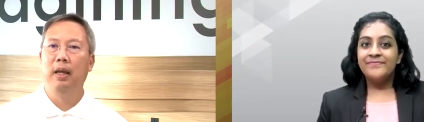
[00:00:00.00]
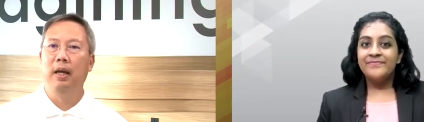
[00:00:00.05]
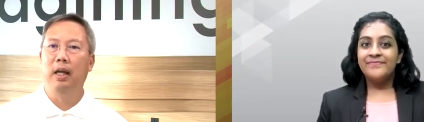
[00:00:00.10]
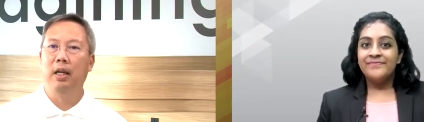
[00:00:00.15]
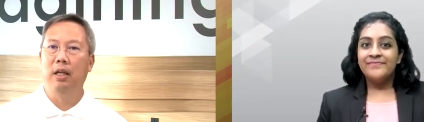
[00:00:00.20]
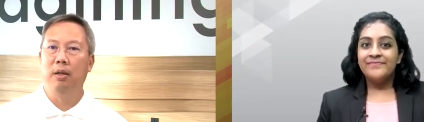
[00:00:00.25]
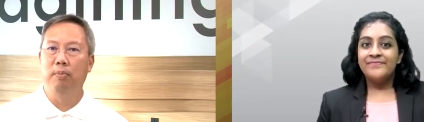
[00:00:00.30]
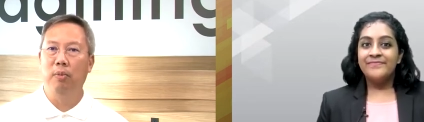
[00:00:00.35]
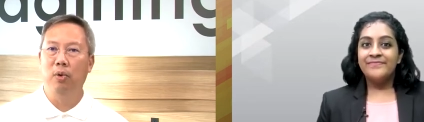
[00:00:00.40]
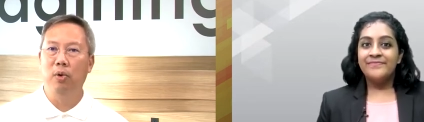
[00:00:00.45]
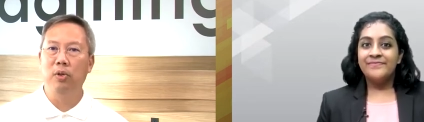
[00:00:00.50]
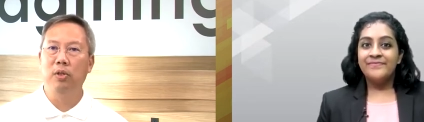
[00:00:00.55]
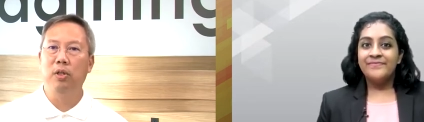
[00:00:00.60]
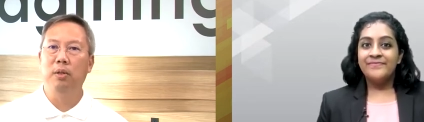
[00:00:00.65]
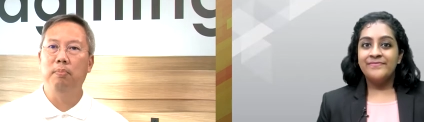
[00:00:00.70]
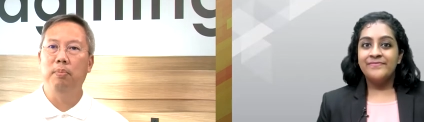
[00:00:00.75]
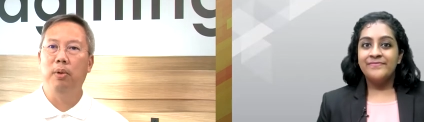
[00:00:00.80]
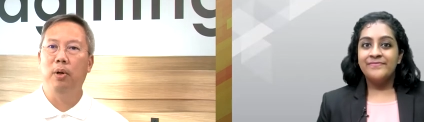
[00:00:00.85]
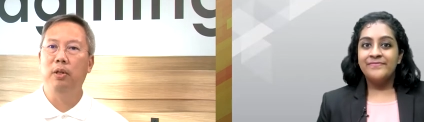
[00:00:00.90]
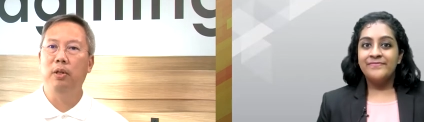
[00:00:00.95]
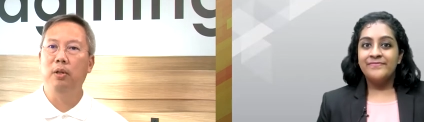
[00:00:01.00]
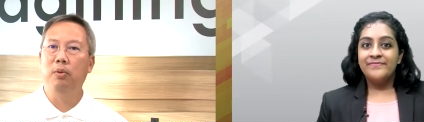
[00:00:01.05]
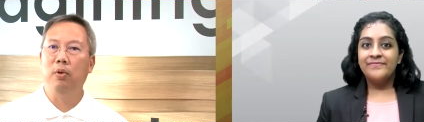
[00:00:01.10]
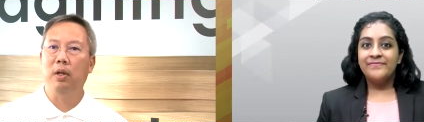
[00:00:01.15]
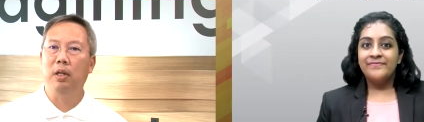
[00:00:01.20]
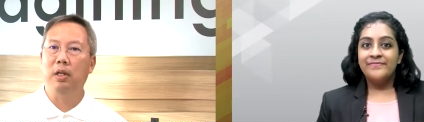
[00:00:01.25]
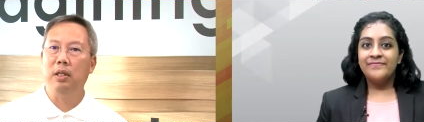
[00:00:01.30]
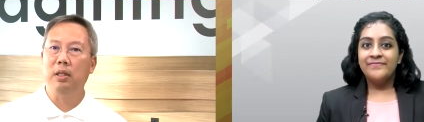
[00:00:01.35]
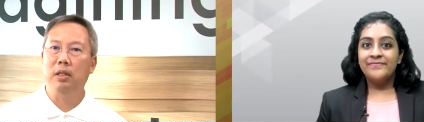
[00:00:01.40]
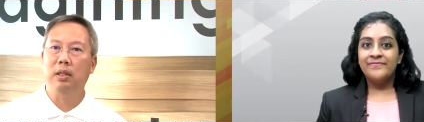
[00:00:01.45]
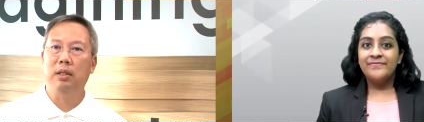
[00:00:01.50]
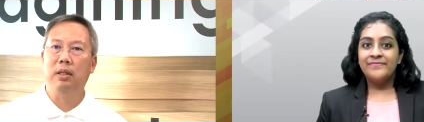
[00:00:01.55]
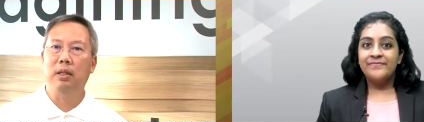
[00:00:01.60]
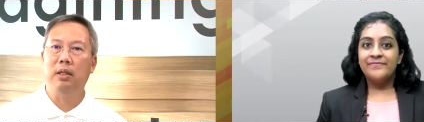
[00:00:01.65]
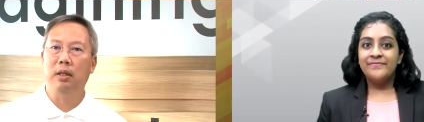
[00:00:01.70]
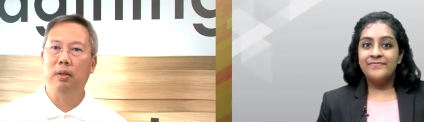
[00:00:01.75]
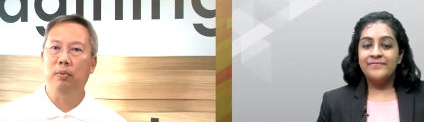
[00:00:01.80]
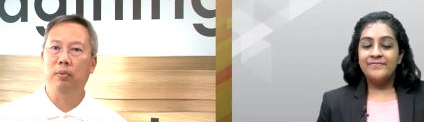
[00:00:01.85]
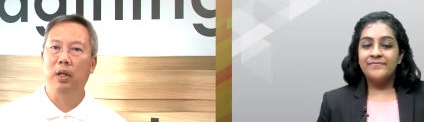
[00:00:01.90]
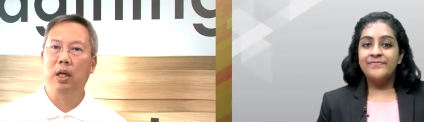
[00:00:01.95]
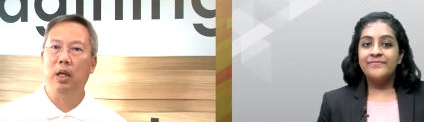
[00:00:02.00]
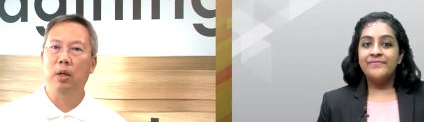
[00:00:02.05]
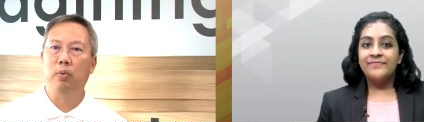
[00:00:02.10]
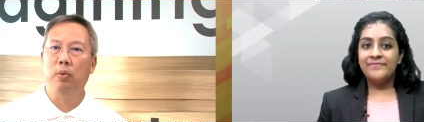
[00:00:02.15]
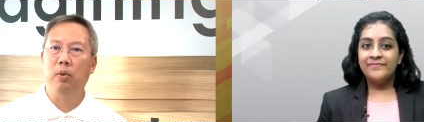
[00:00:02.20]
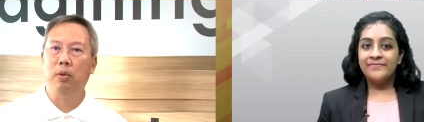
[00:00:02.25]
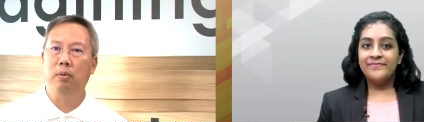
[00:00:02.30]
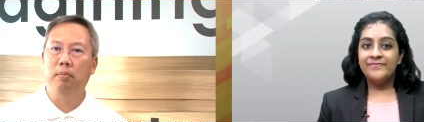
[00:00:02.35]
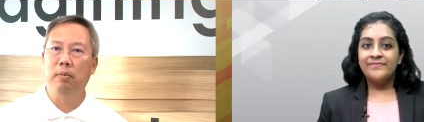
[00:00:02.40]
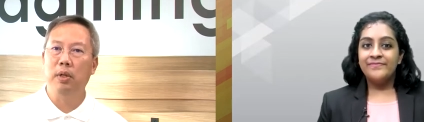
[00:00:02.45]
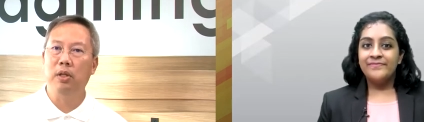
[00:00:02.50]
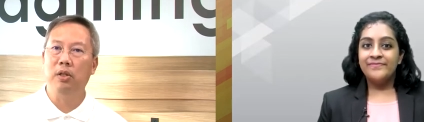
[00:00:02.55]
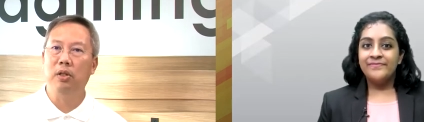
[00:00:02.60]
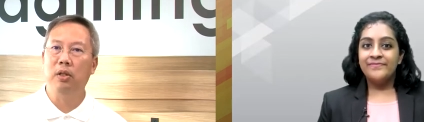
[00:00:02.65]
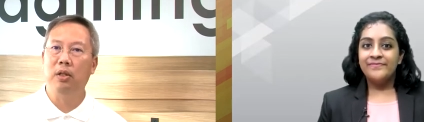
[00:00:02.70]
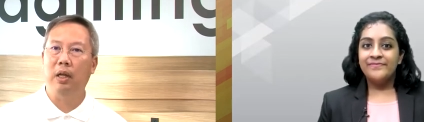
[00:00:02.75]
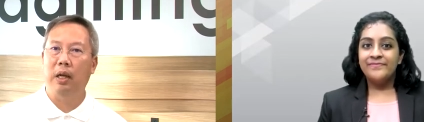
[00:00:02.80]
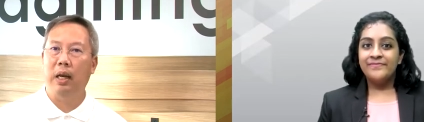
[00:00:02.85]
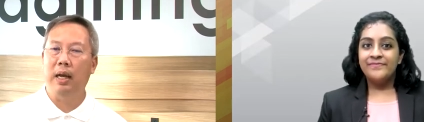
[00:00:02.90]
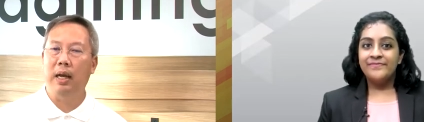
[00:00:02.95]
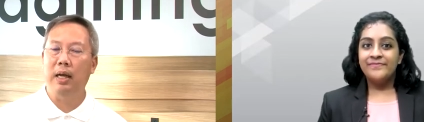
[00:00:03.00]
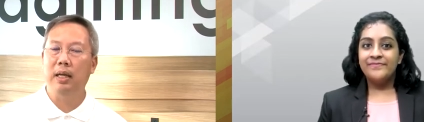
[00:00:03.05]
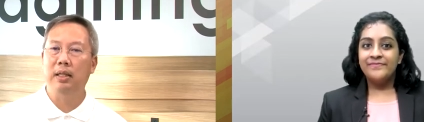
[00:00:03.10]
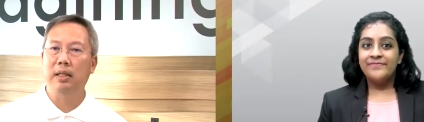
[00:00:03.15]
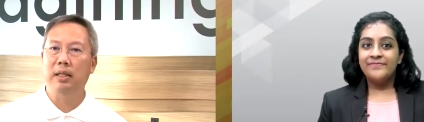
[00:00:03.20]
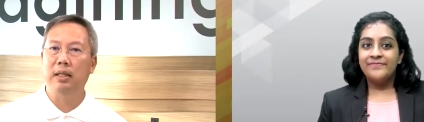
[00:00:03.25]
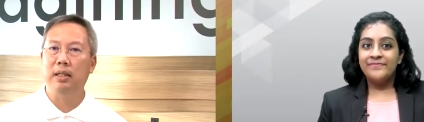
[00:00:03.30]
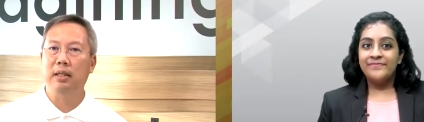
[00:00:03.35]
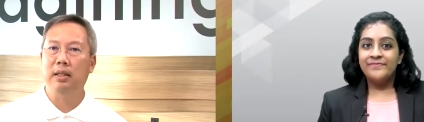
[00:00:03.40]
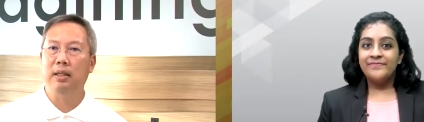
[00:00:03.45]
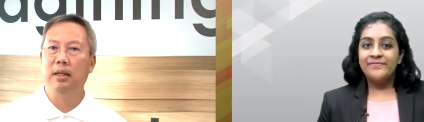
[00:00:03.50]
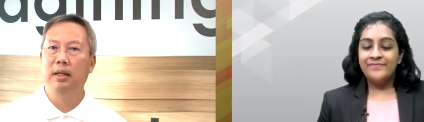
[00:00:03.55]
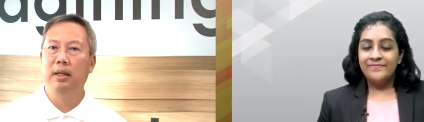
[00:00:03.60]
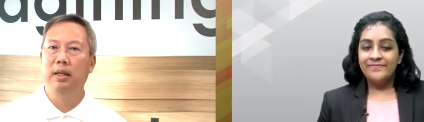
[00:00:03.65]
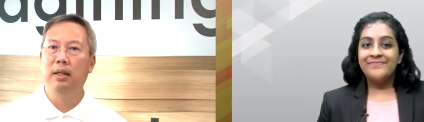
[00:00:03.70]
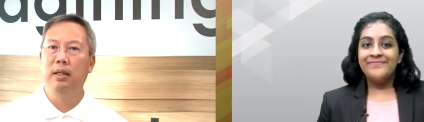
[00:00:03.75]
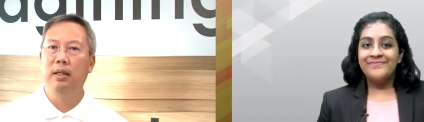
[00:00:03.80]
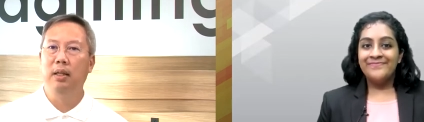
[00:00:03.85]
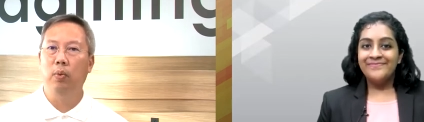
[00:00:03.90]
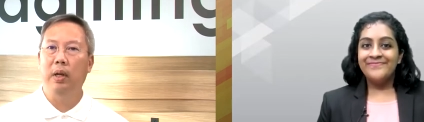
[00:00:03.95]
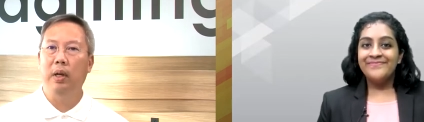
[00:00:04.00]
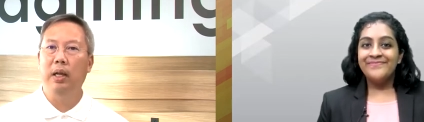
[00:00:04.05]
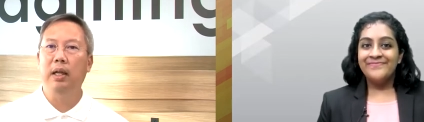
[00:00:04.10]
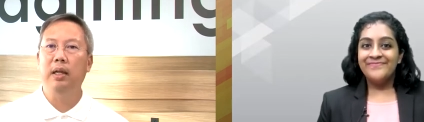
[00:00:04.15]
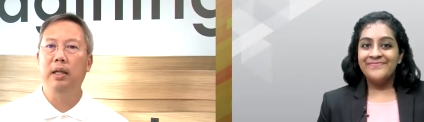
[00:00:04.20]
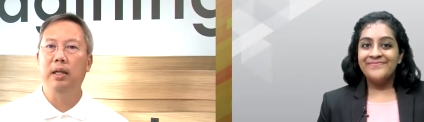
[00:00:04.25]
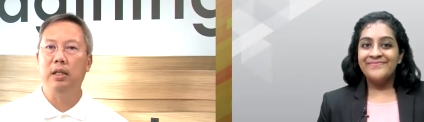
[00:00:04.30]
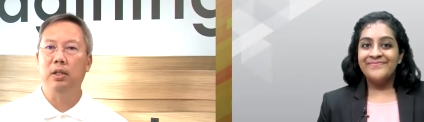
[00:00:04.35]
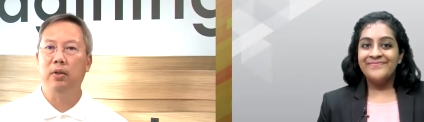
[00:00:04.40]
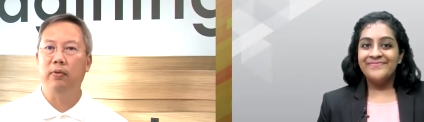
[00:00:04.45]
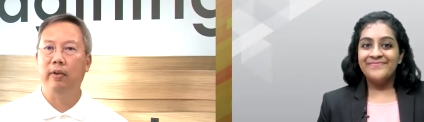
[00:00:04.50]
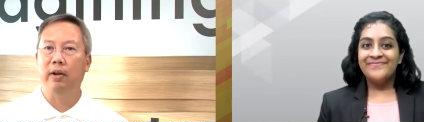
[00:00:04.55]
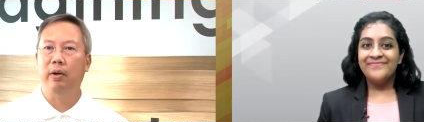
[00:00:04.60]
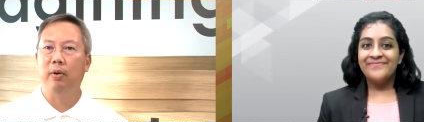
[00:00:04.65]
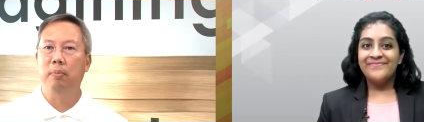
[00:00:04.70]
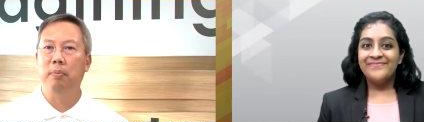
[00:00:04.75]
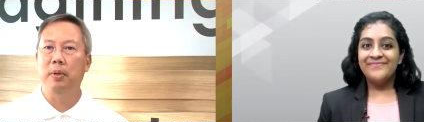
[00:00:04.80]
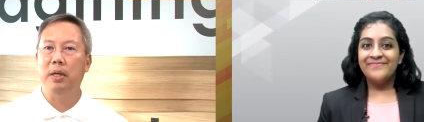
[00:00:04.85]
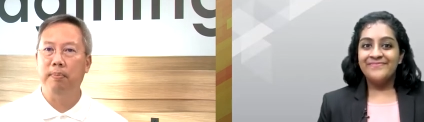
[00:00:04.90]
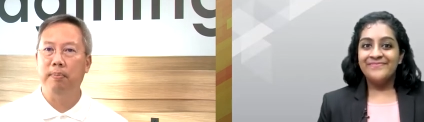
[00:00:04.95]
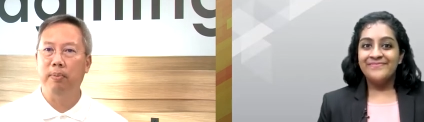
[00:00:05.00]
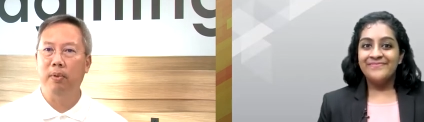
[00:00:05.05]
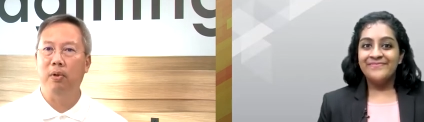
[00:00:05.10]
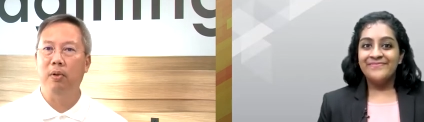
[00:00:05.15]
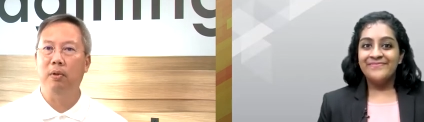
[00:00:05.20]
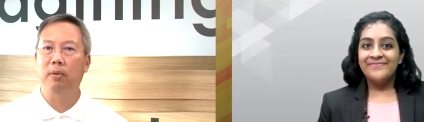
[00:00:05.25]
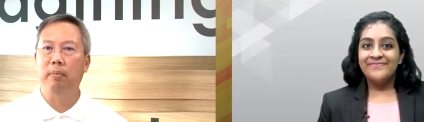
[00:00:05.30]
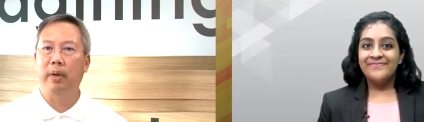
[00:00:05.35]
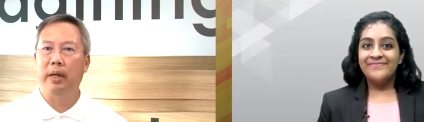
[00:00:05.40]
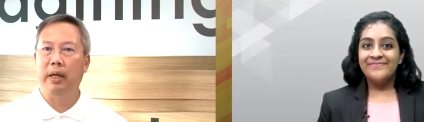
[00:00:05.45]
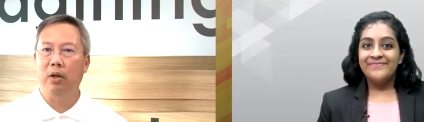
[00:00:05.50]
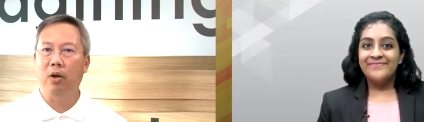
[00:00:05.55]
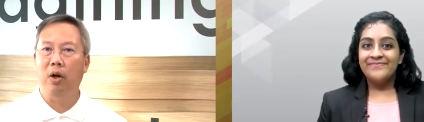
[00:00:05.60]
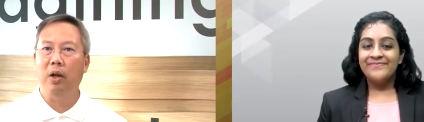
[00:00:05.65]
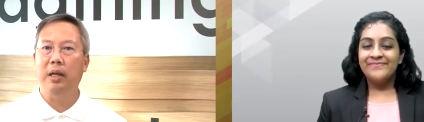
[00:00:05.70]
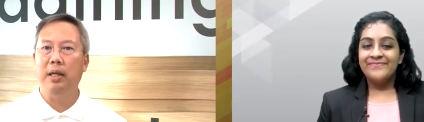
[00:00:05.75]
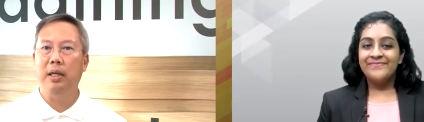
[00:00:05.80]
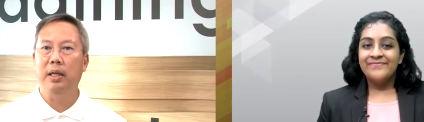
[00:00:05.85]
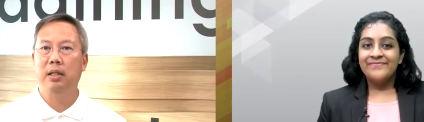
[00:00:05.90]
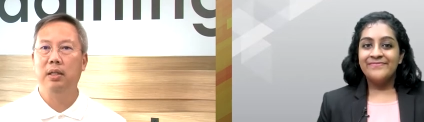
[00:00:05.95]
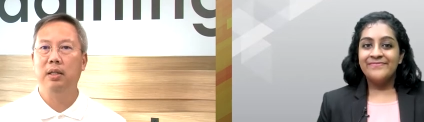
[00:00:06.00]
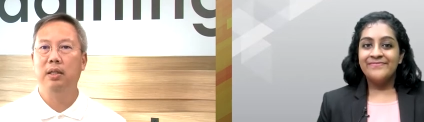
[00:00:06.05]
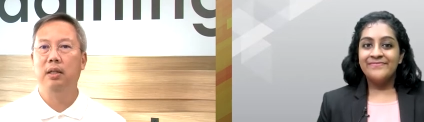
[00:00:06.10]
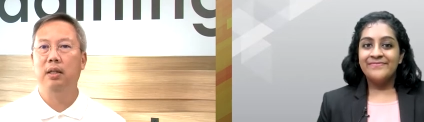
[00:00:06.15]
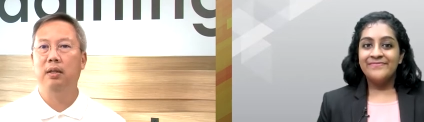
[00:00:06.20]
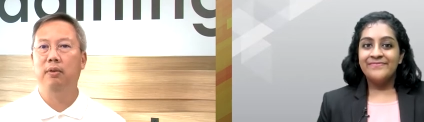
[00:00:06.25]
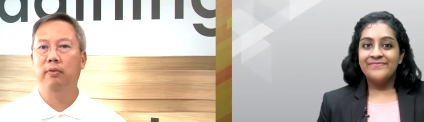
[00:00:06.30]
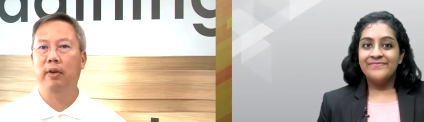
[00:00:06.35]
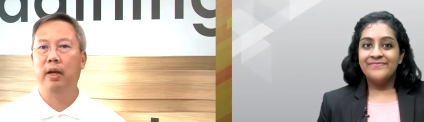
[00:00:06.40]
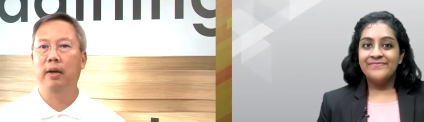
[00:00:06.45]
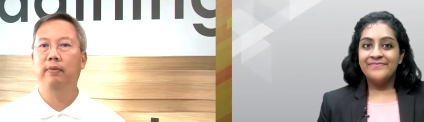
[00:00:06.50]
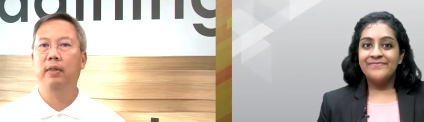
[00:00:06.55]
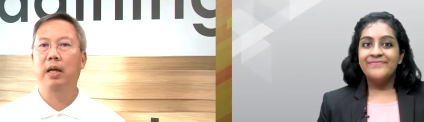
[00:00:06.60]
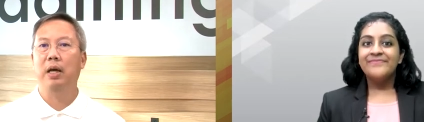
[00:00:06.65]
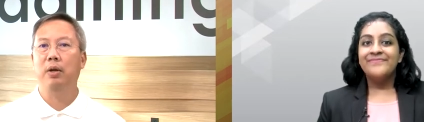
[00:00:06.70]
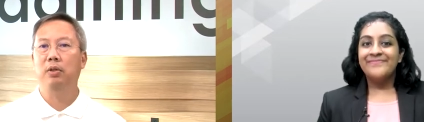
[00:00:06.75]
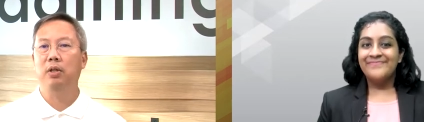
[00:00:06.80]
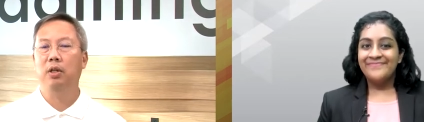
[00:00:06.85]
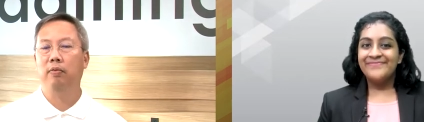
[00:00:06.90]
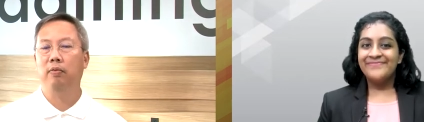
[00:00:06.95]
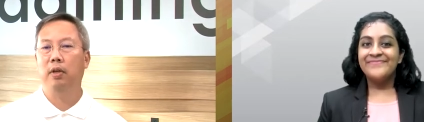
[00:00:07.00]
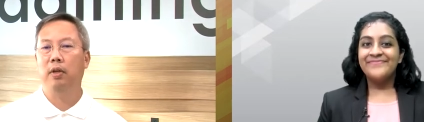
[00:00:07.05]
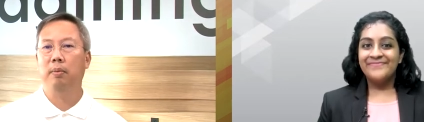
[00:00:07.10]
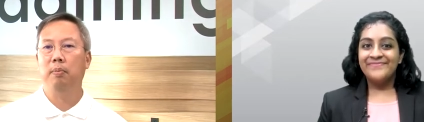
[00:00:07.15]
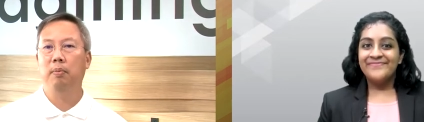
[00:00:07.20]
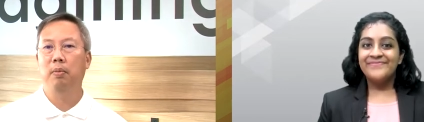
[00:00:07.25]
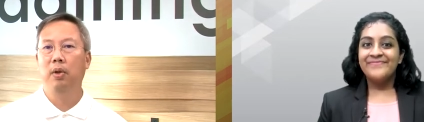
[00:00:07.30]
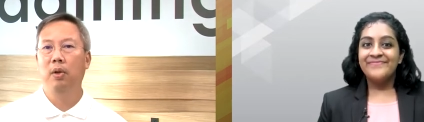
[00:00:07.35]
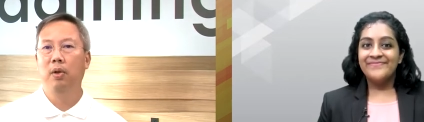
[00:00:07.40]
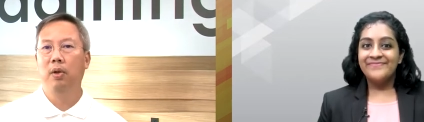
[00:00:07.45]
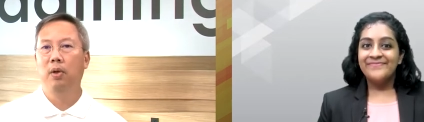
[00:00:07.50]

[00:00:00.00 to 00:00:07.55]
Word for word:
Speaker 1: And the most important one is uh, what I will mention the last is the willingness of our people, my colleagues, the 5,000 of them,